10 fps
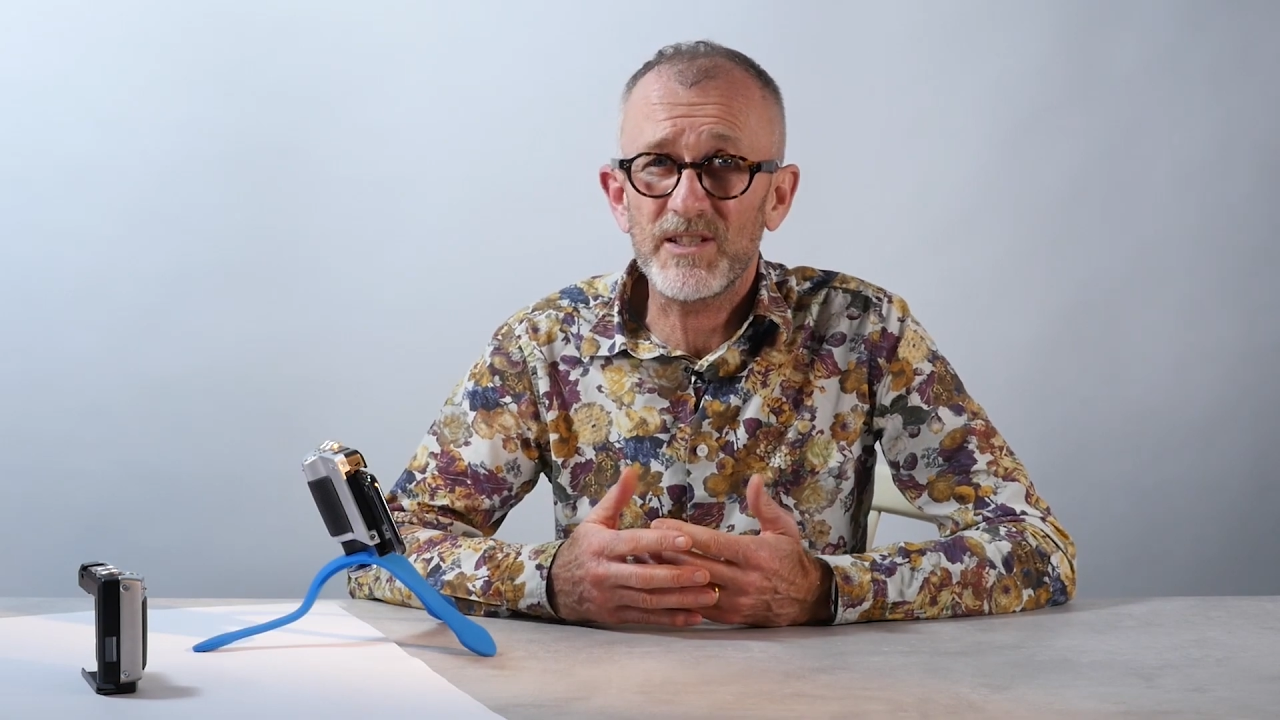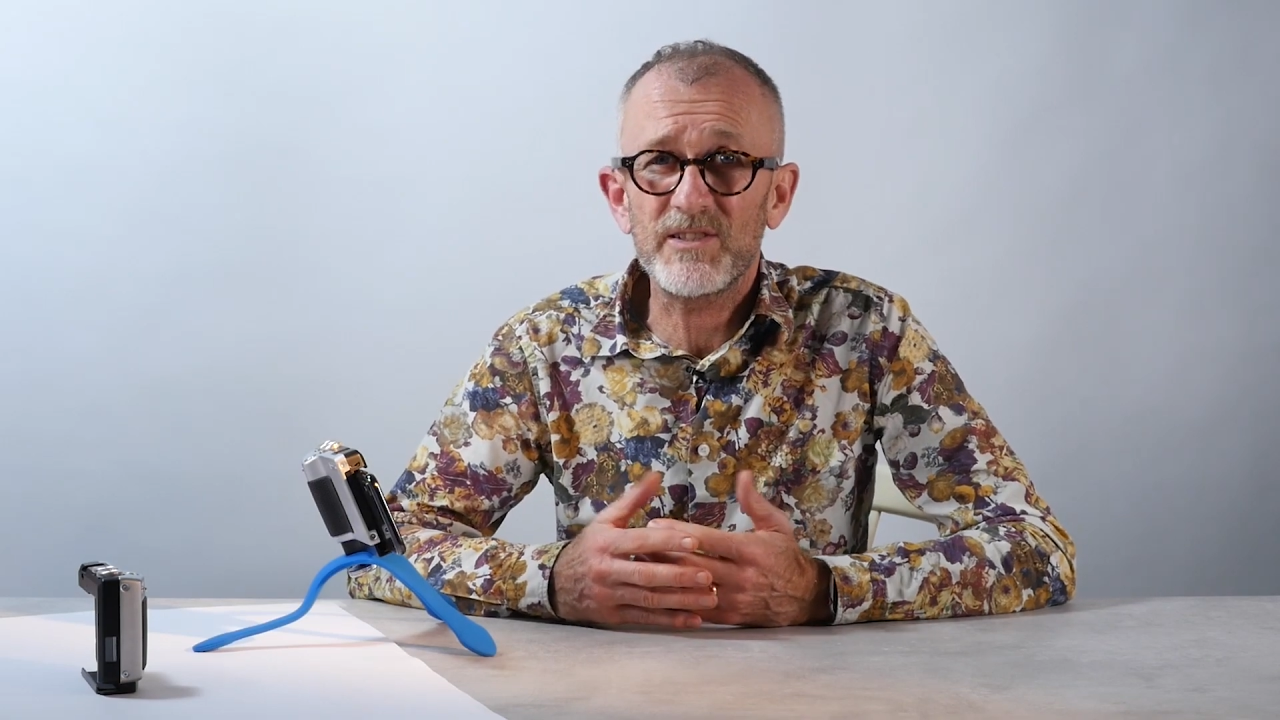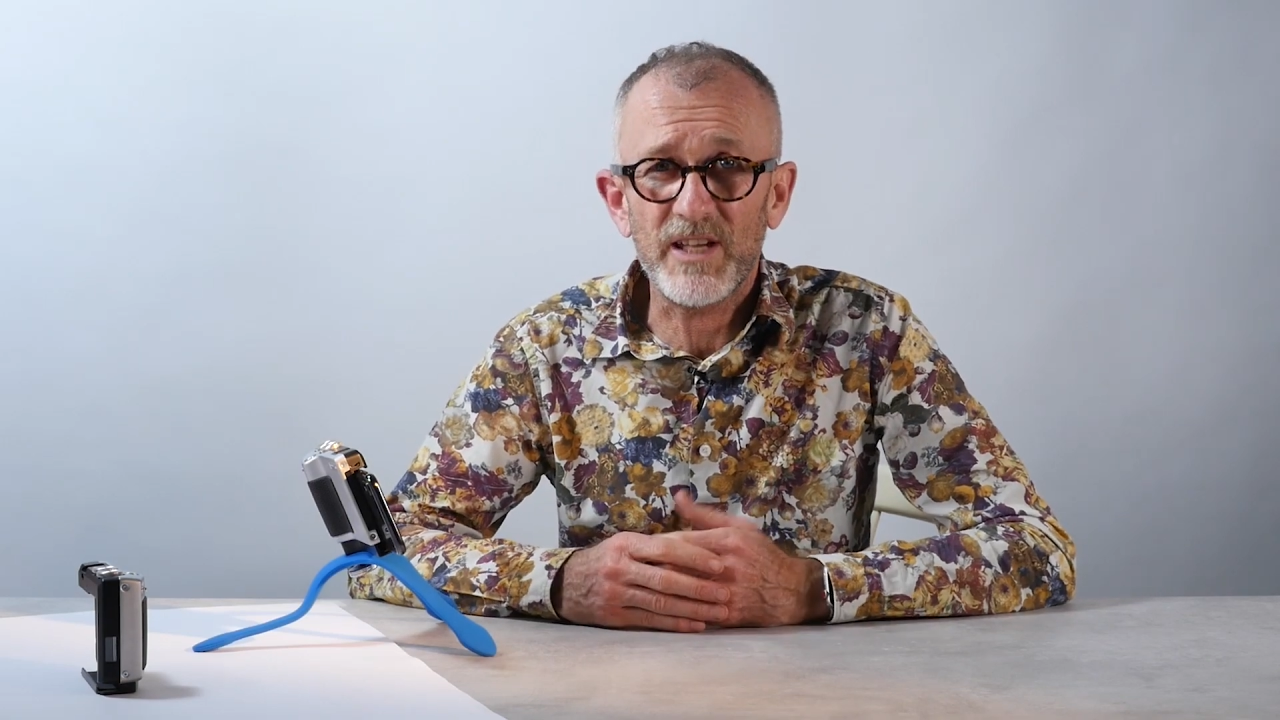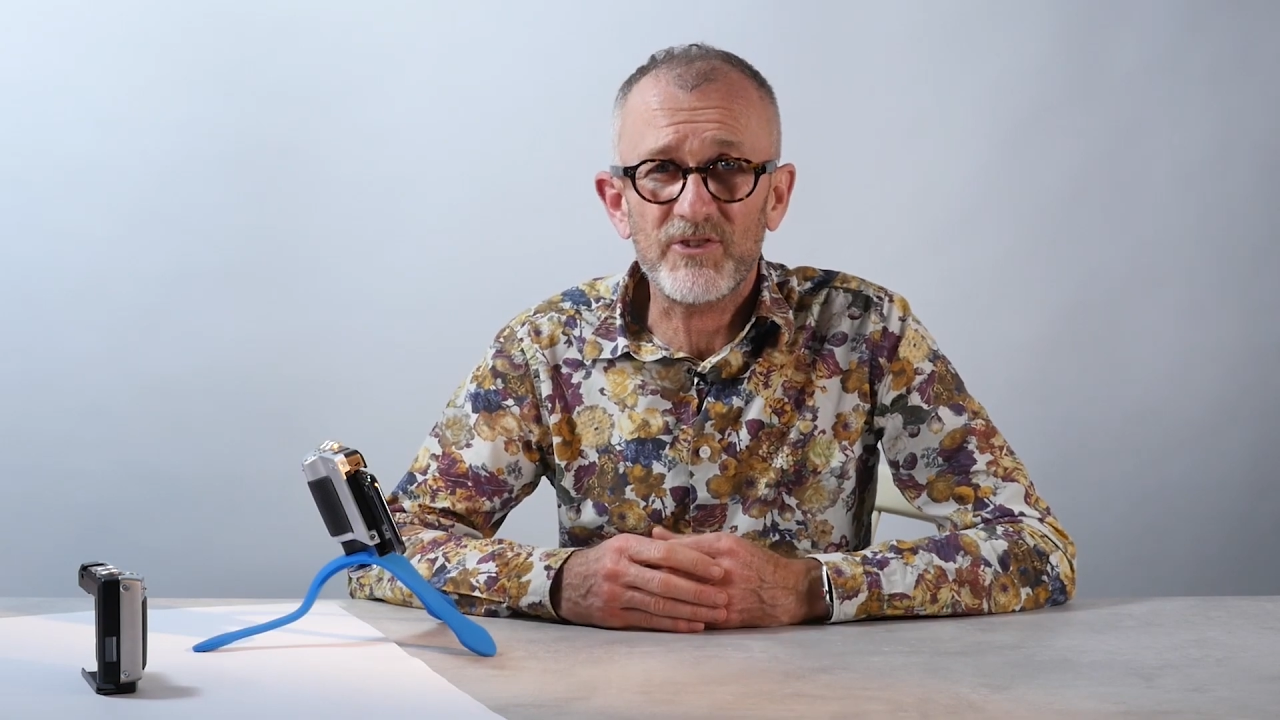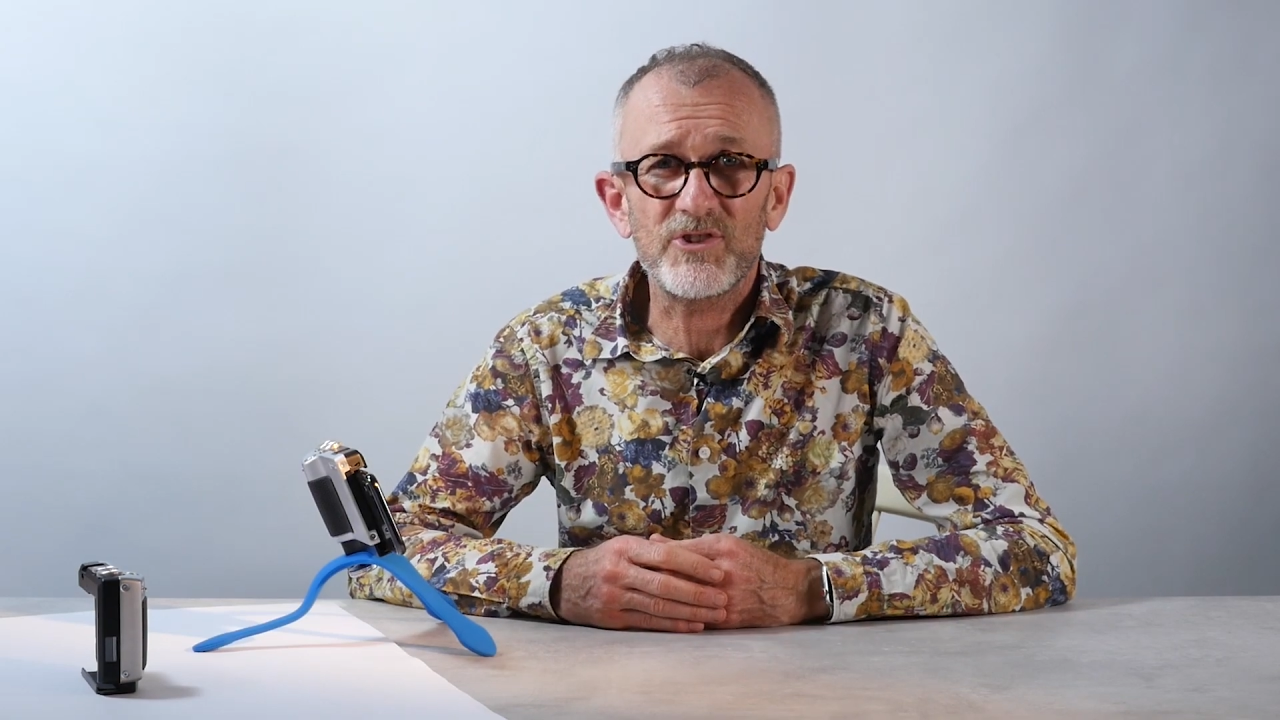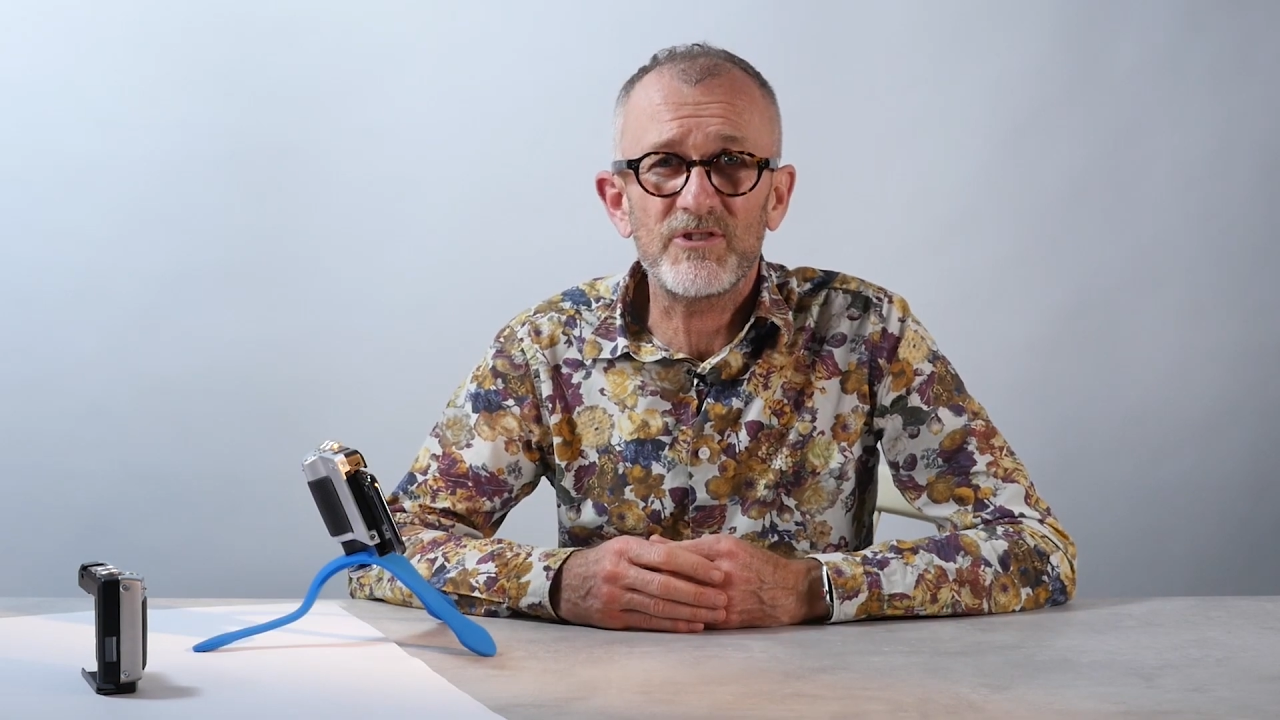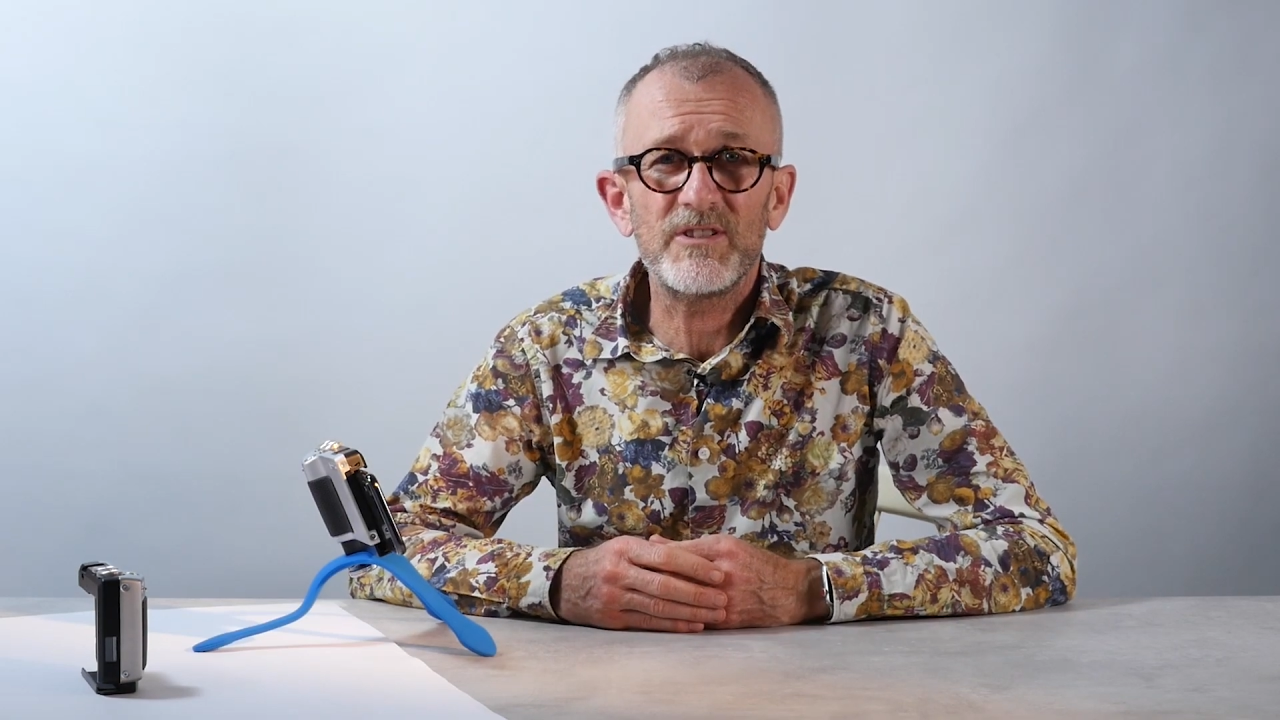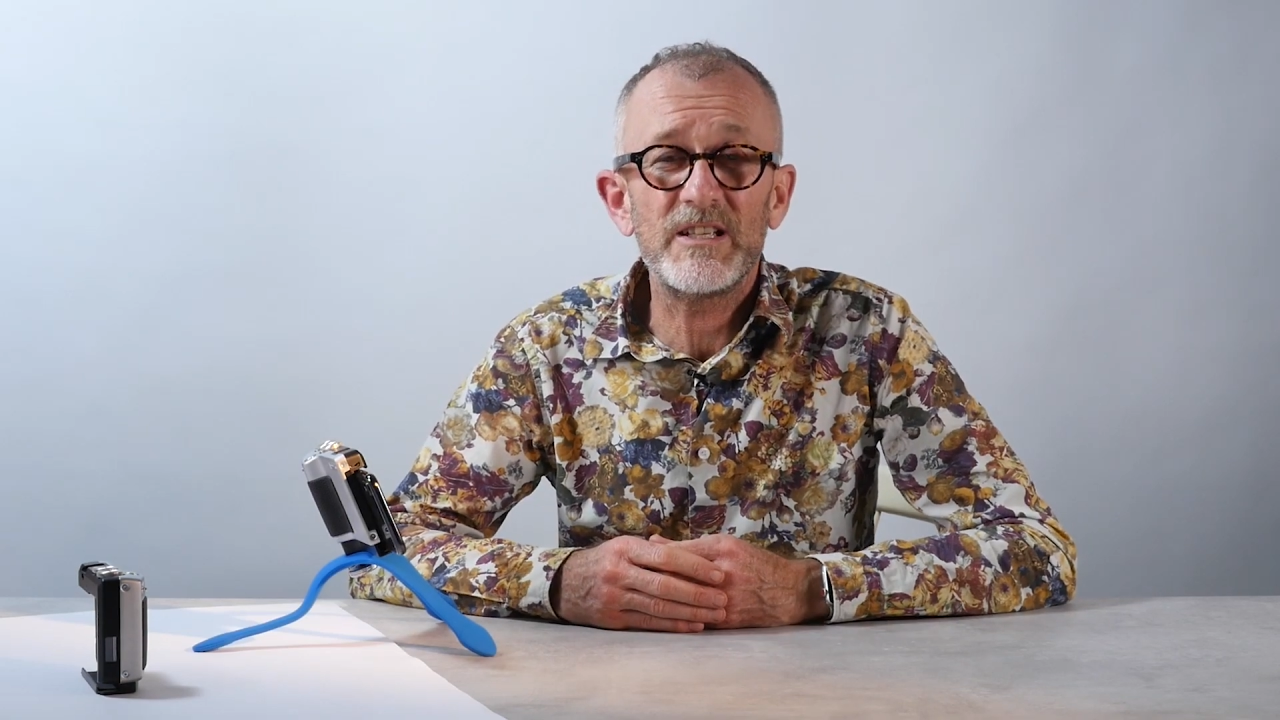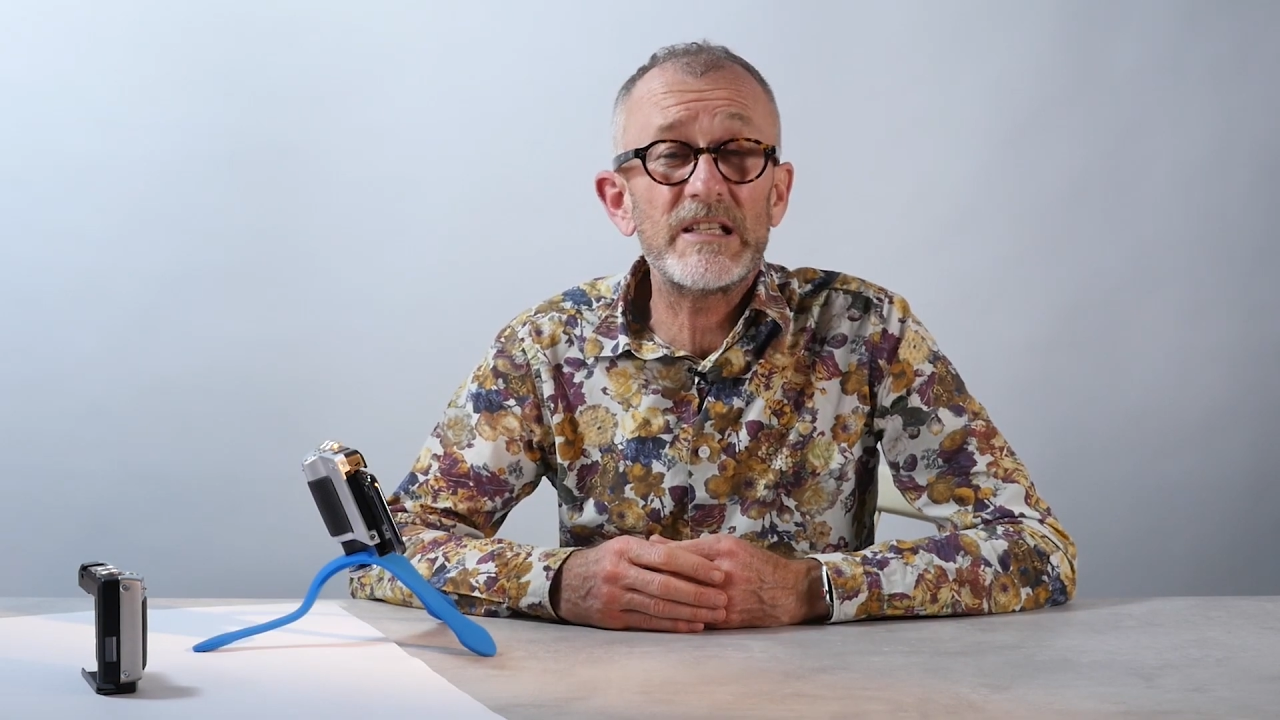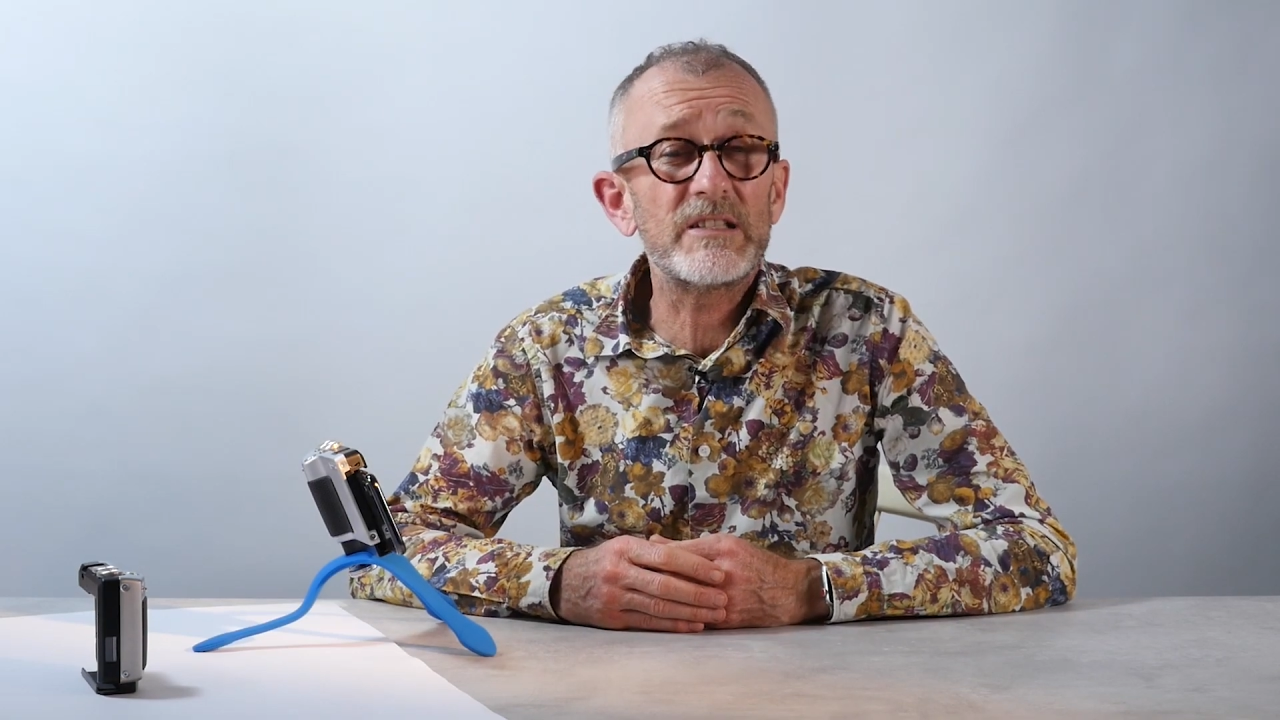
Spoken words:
this section